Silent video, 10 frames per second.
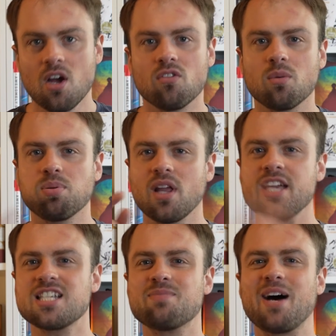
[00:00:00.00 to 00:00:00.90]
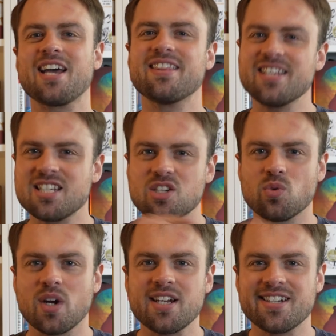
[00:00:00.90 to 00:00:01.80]
replaced by this
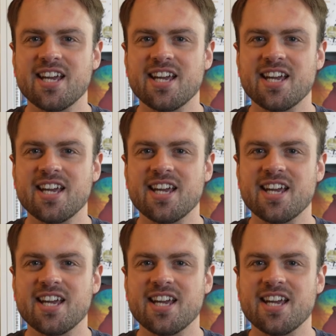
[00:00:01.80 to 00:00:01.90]
great